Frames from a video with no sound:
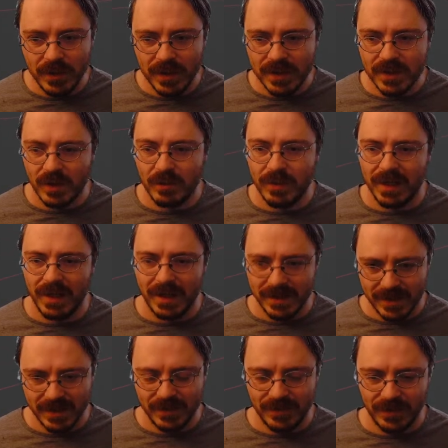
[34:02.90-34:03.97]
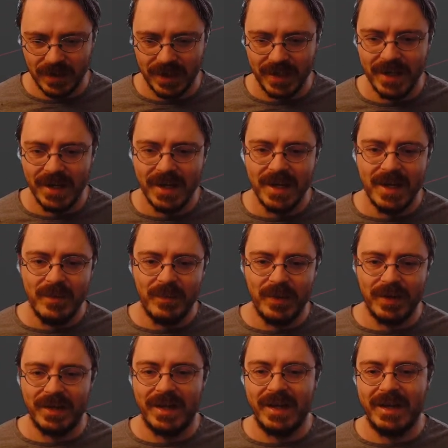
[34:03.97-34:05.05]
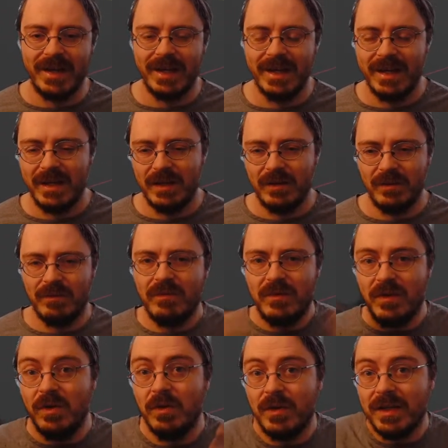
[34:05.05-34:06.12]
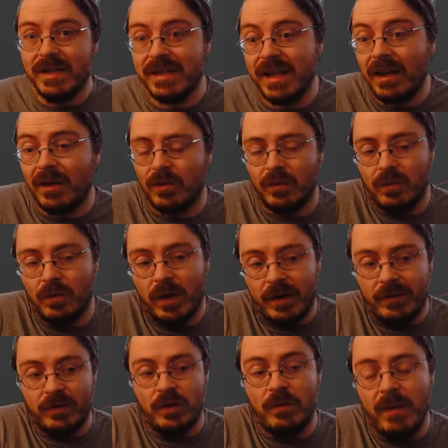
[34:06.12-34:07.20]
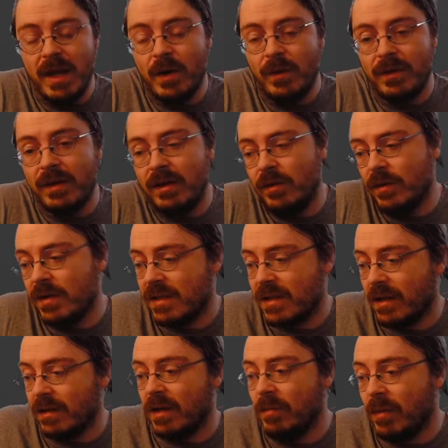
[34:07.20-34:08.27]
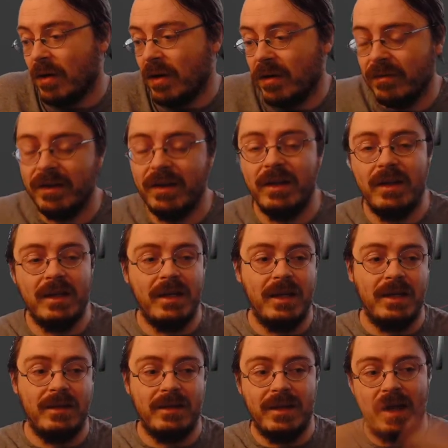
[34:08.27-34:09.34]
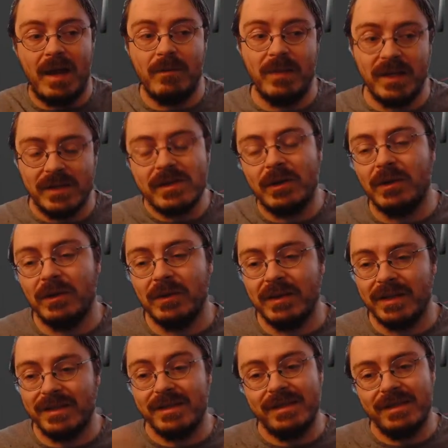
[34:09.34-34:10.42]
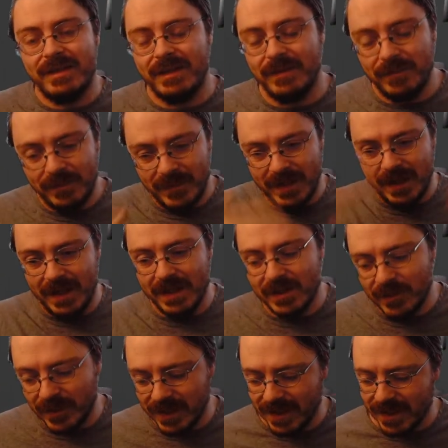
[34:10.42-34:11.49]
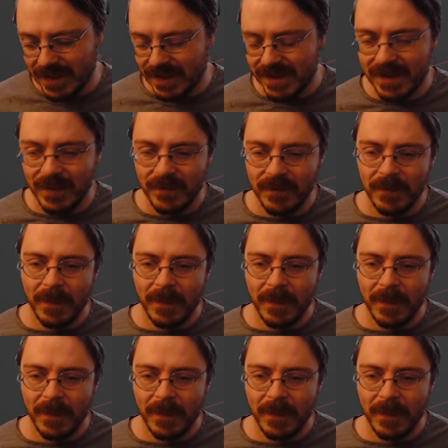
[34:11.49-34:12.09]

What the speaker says: in doing so because it's free, but like you can sell whatever you make with it, you can sell any part of it, it can be sold. It is what it is.